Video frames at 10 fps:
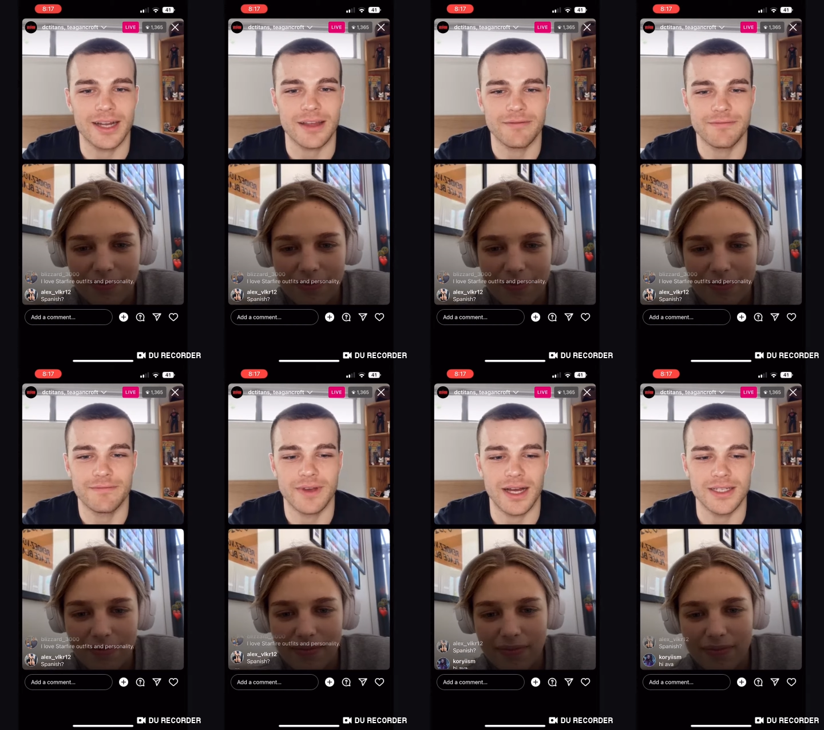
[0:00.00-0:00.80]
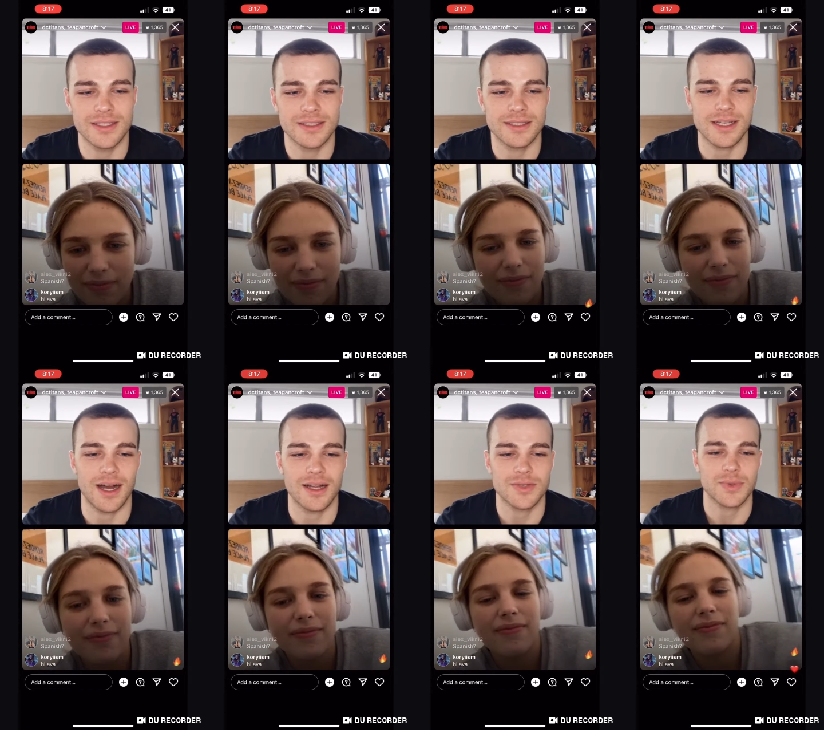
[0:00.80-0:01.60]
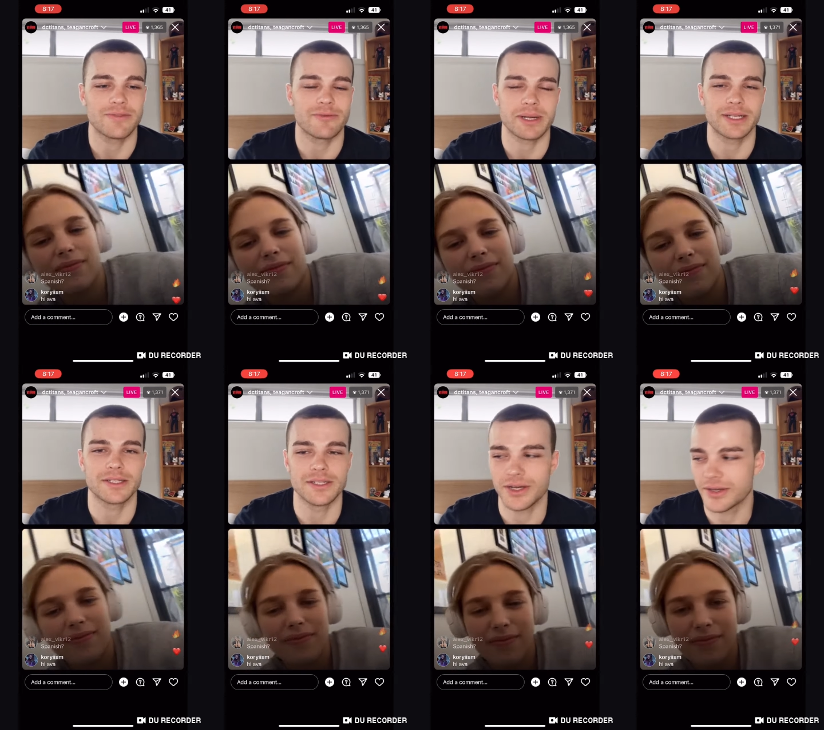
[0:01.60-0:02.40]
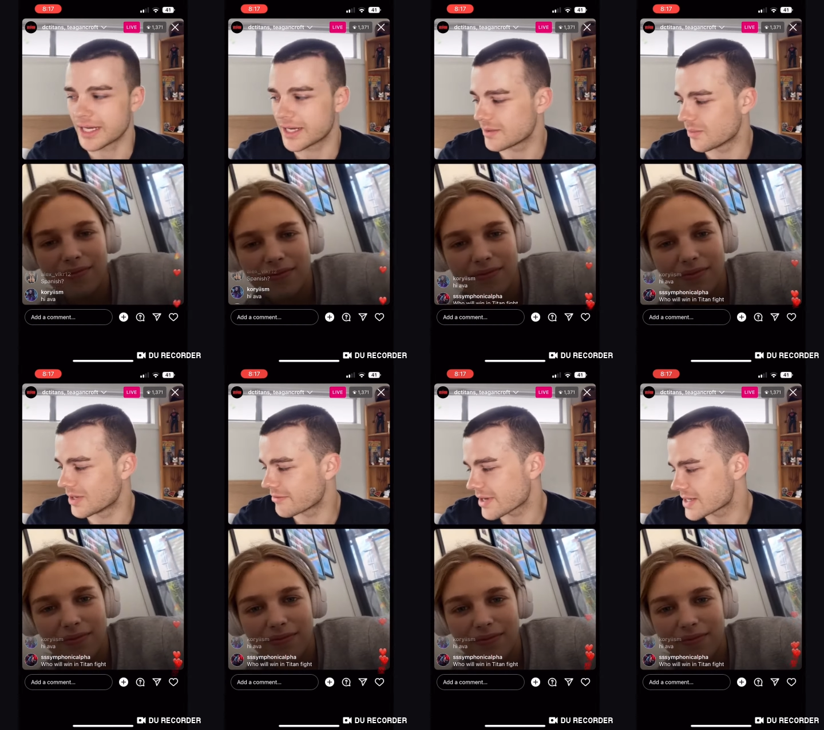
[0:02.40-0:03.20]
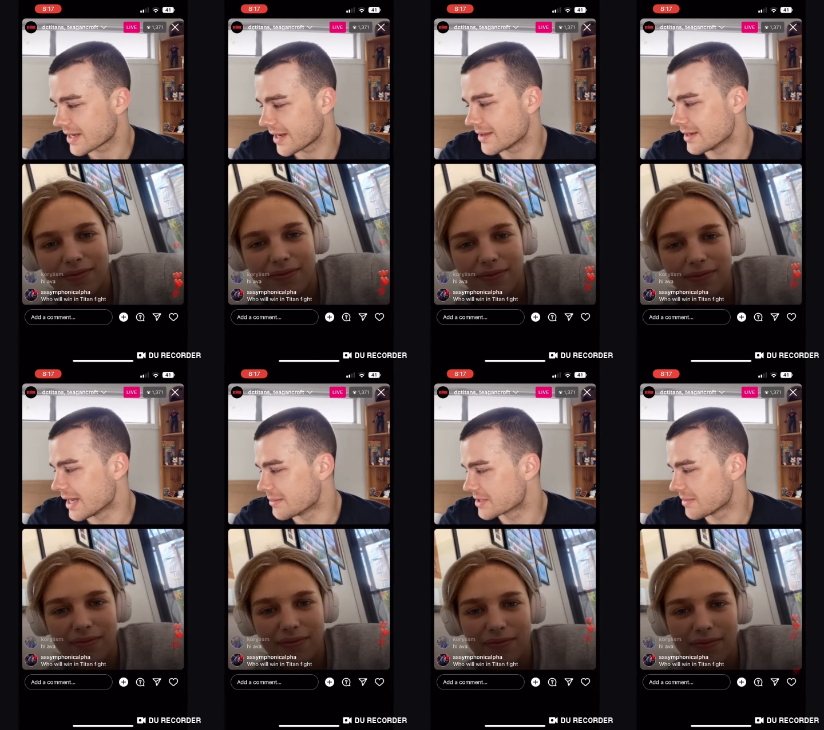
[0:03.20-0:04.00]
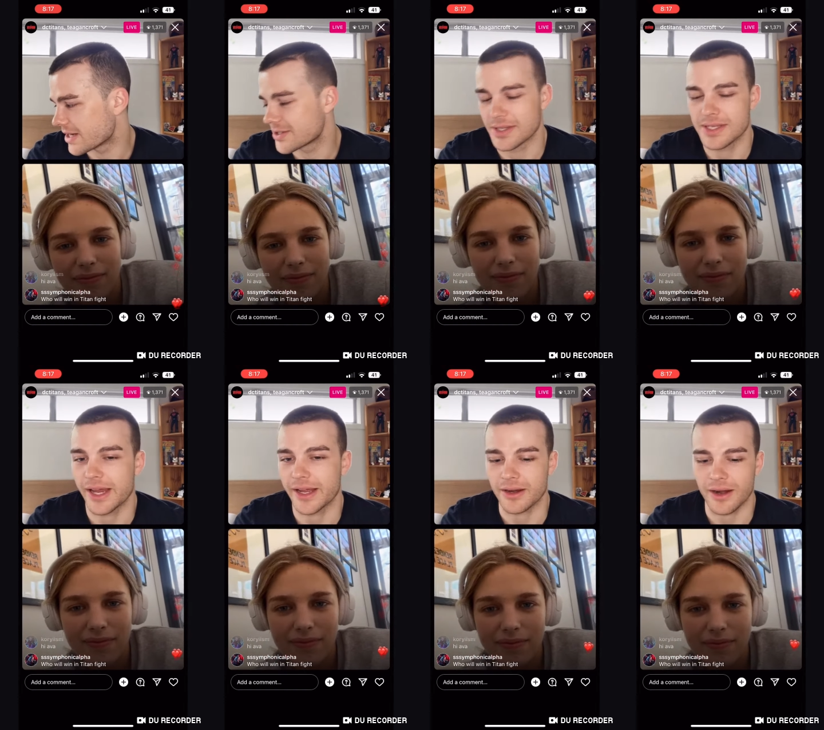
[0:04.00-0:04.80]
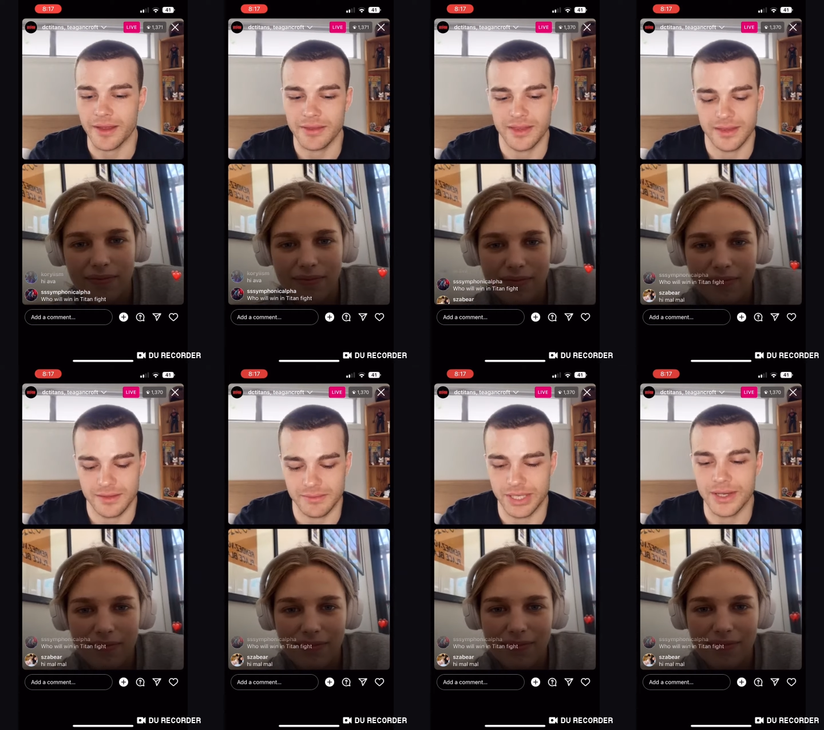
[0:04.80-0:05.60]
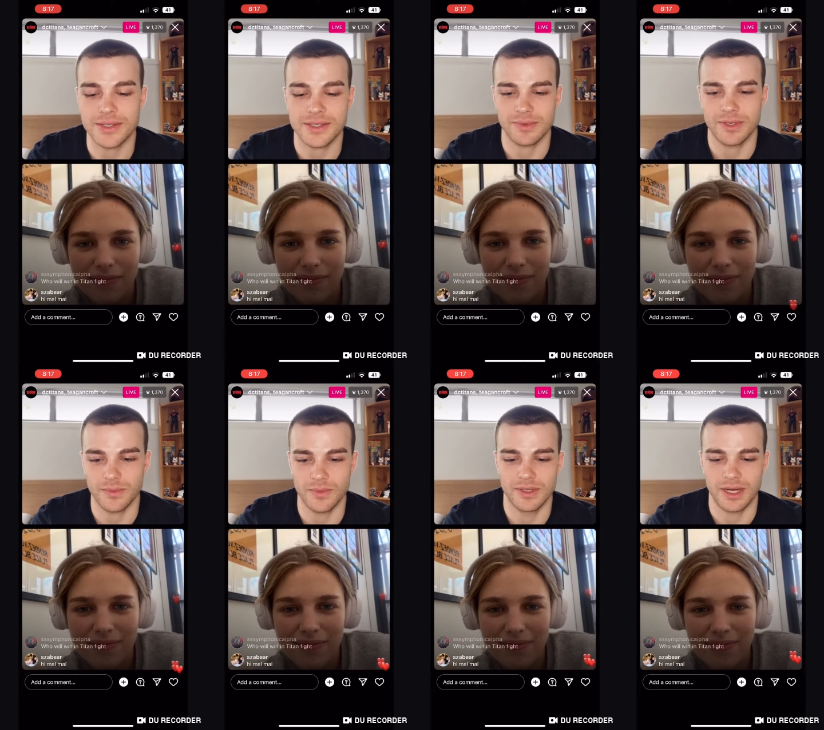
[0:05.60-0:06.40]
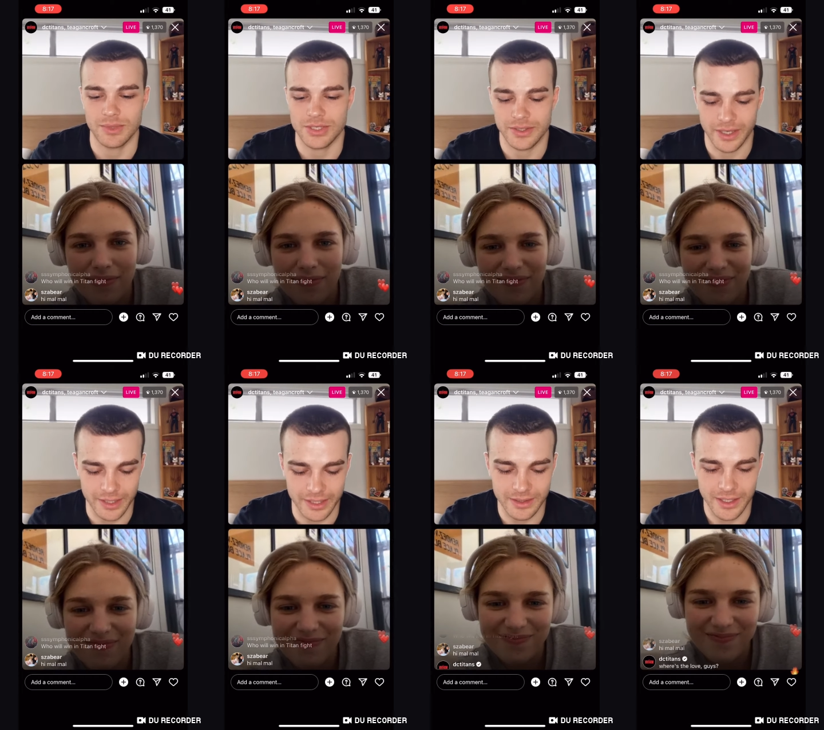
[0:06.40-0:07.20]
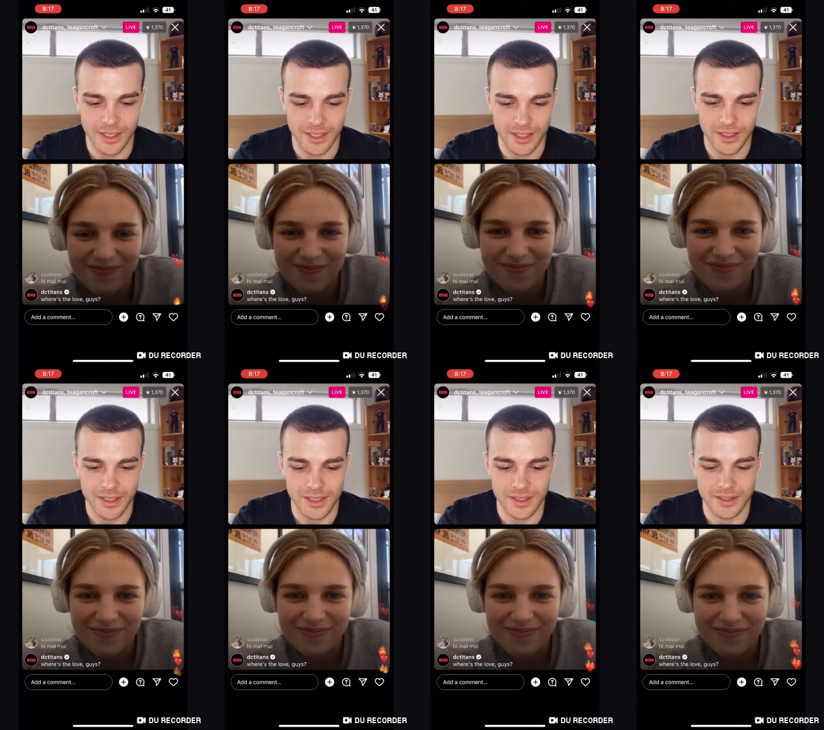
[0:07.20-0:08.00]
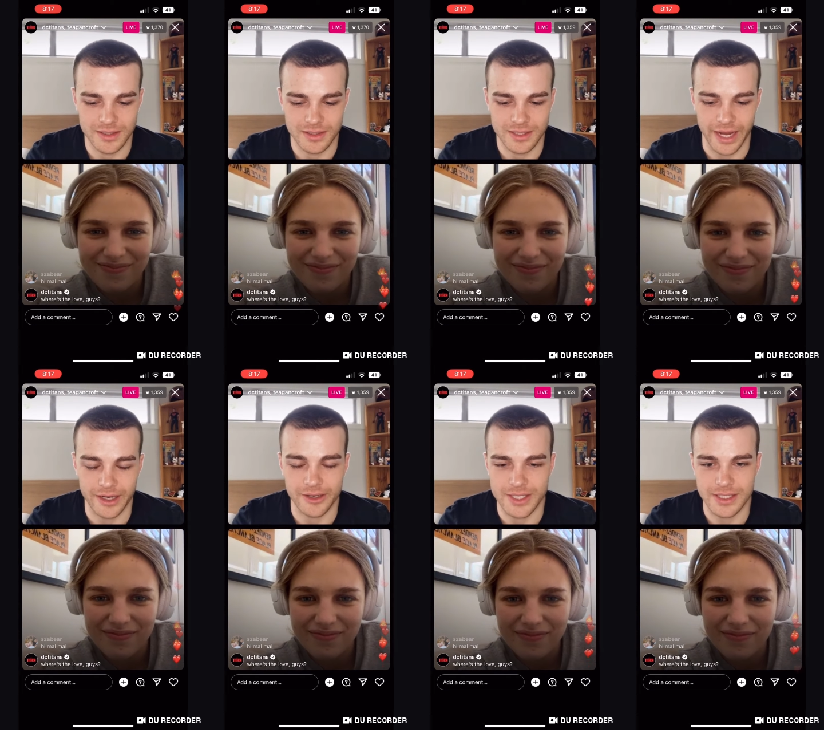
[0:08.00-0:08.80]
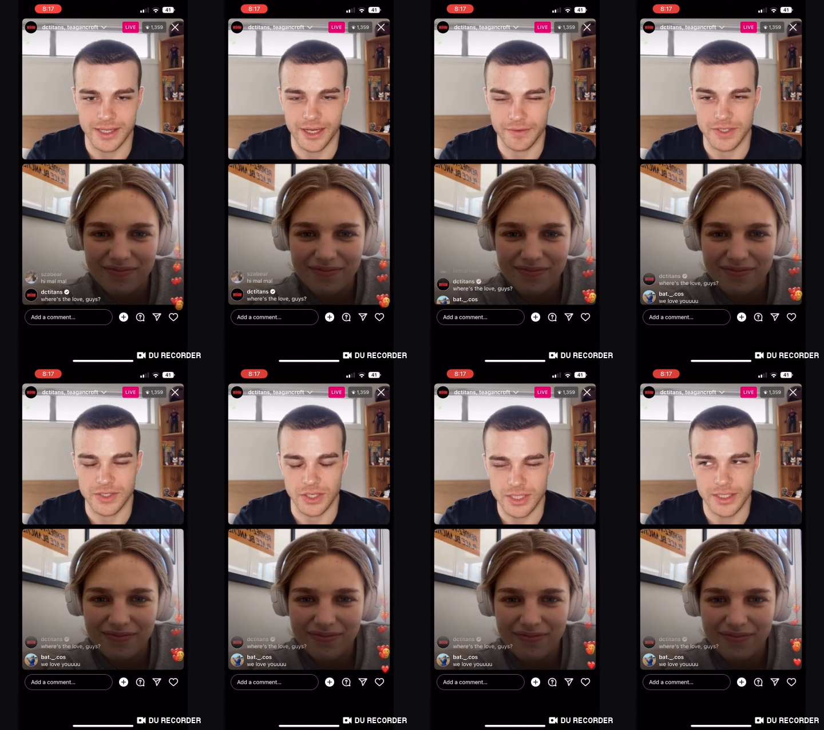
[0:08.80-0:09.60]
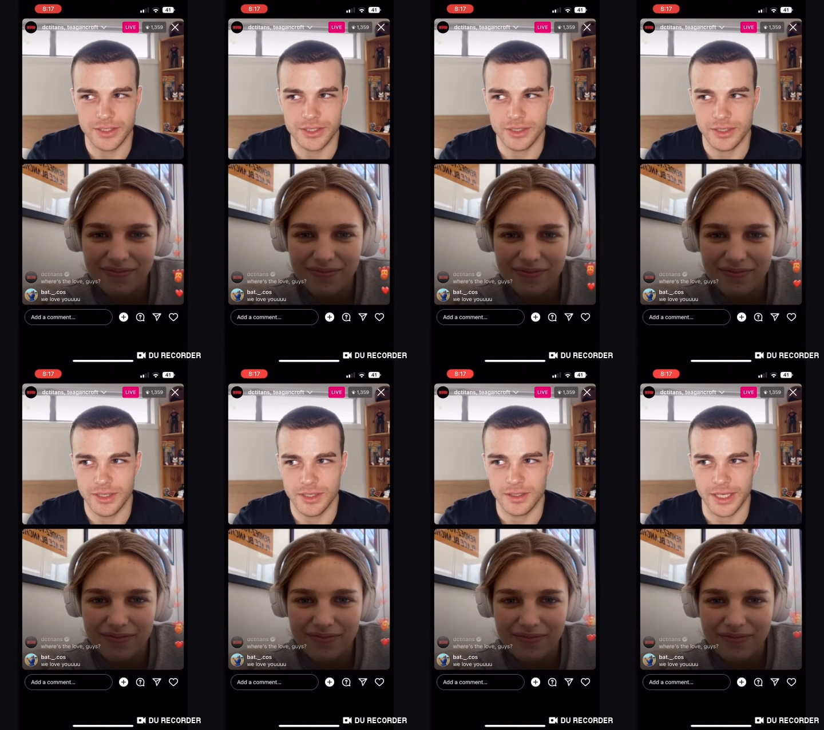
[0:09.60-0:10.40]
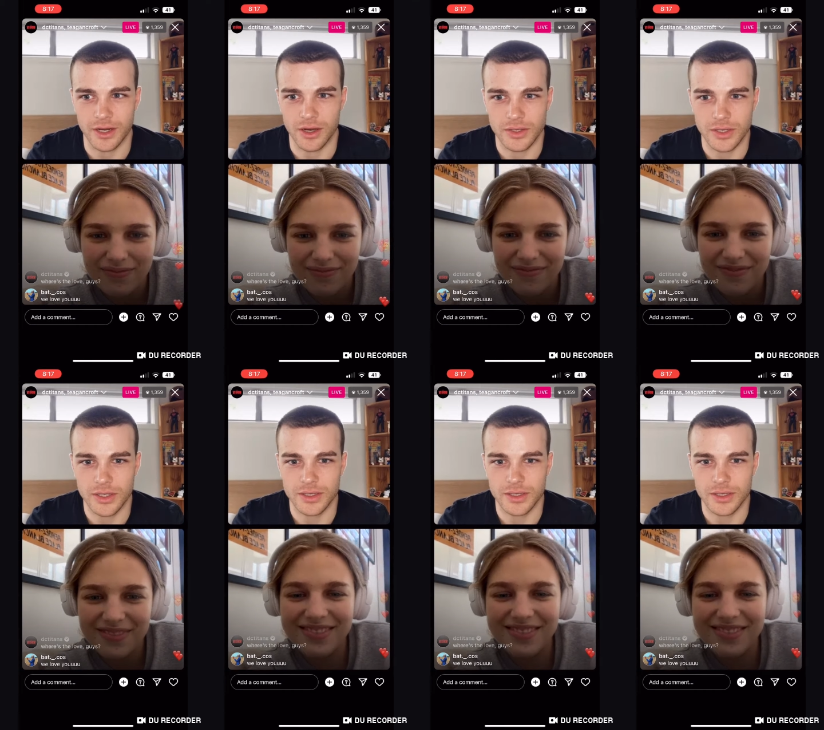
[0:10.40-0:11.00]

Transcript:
Speaker 1: and I I just want everybody to know that whenever I say the name Sebastian Sanger, I because I'm Australian, Sanger is slang for sausage, like hot